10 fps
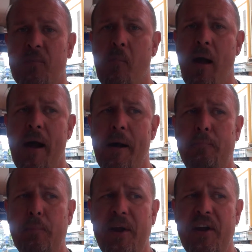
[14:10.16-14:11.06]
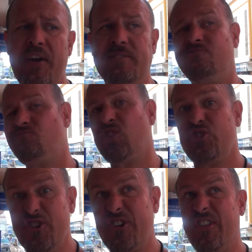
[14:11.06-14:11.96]
them prepare it.
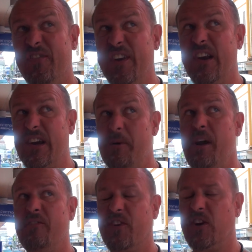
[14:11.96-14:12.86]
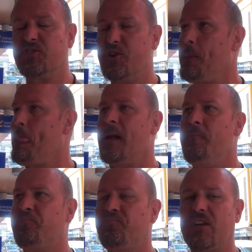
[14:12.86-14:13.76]
Should have got the video camera out, forgot to,
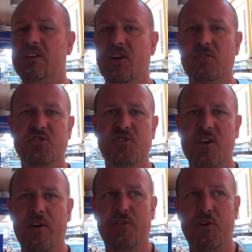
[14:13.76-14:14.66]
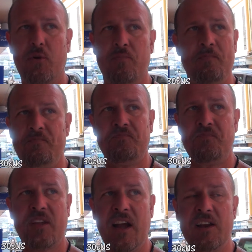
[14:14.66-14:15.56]
because I was just so enthralled.
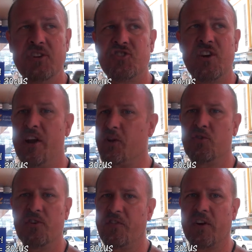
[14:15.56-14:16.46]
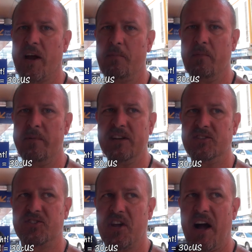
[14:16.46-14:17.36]
They literally only cook it for a couple of
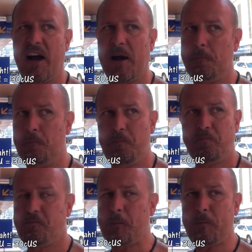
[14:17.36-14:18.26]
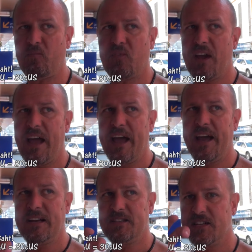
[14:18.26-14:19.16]
minutes, and
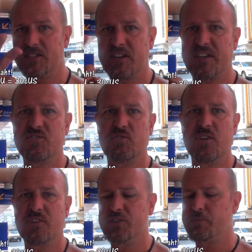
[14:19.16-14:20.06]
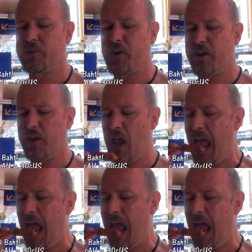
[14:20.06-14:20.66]
yeah, so it gives it a real crispy coating.